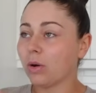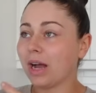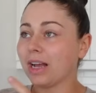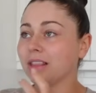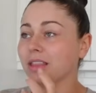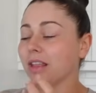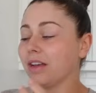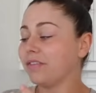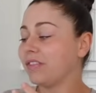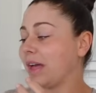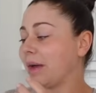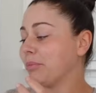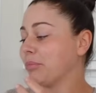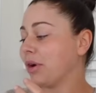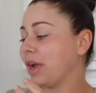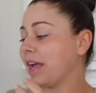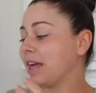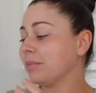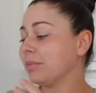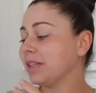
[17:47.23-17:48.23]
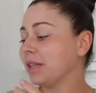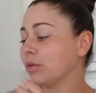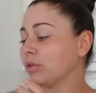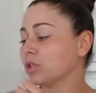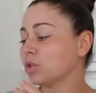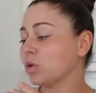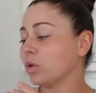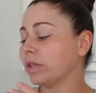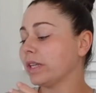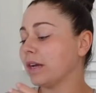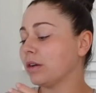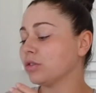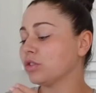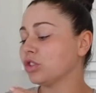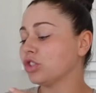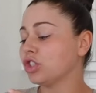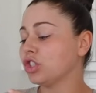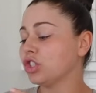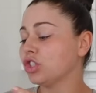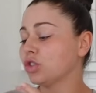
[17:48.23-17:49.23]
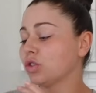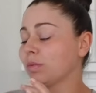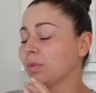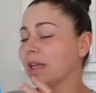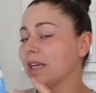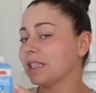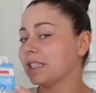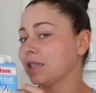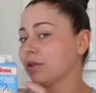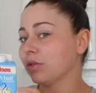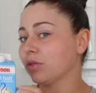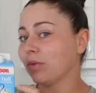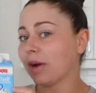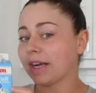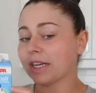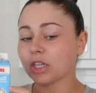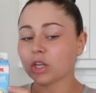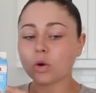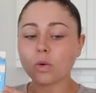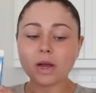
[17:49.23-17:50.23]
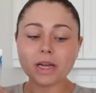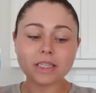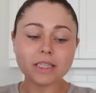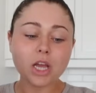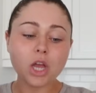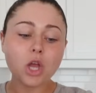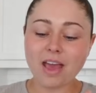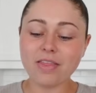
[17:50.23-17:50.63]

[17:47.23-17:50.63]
I love that brand, but they were sold out, so she just replaced it with regular one.